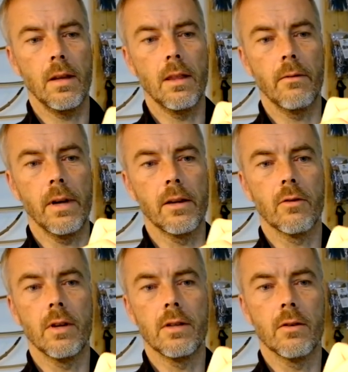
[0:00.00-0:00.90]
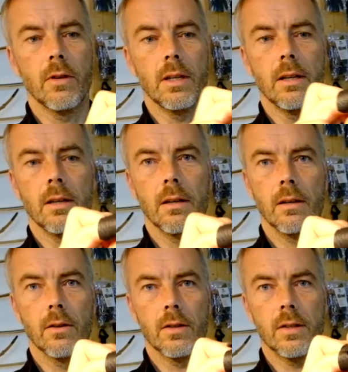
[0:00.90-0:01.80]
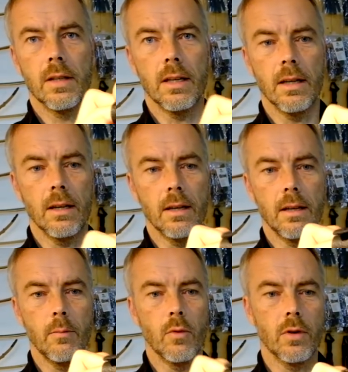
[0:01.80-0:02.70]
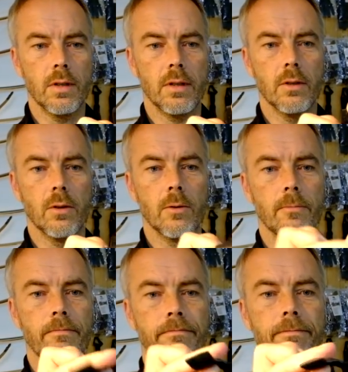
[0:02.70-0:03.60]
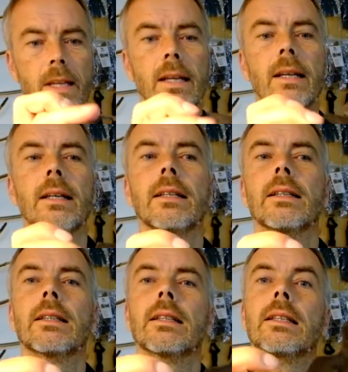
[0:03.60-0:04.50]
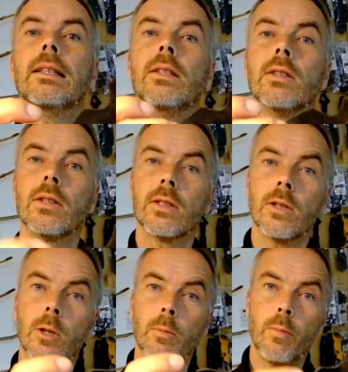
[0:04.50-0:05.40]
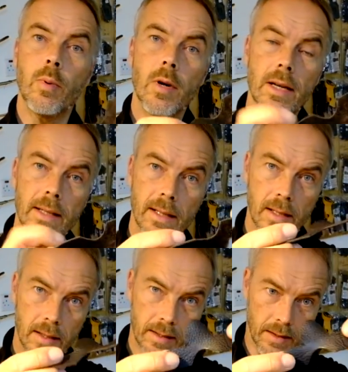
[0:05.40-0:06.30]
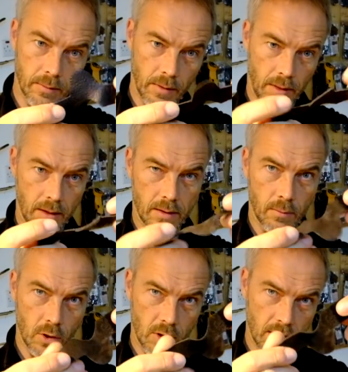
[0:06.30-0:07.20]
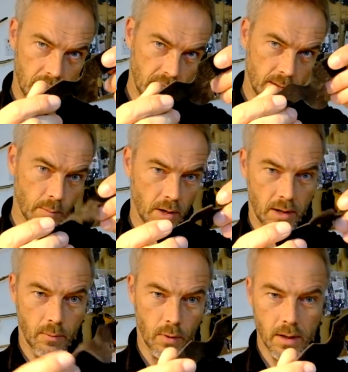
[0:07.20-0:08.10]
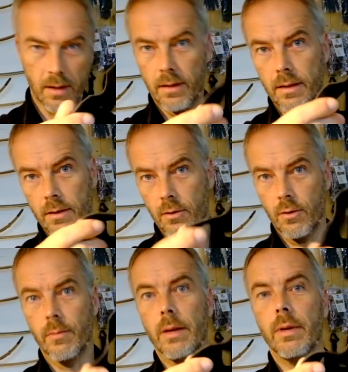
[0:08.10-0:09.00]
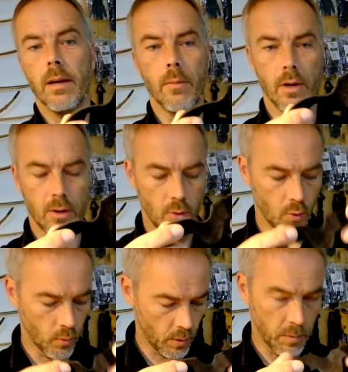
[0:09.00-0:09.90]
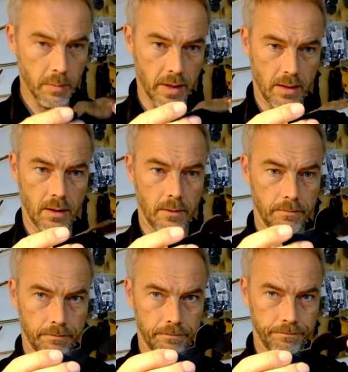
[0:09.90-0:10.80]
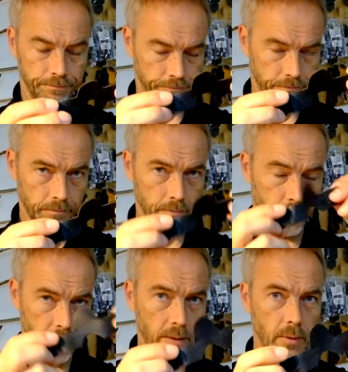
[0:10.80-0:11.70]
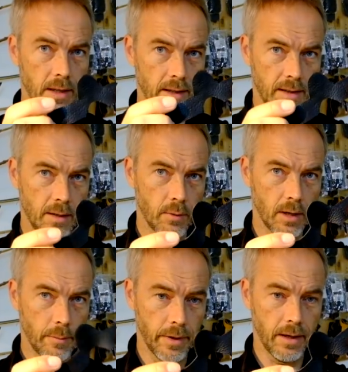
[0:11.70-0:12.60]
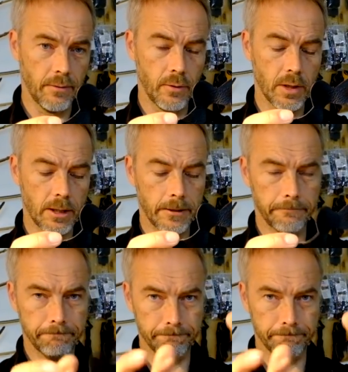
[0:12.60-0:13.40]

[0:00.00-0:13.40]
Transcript: then the Velcro is already not sticking anymore. So not completely done with this version. This is Mark 1, so maybe a Mark 2 would be better. But when I see what I paid for it.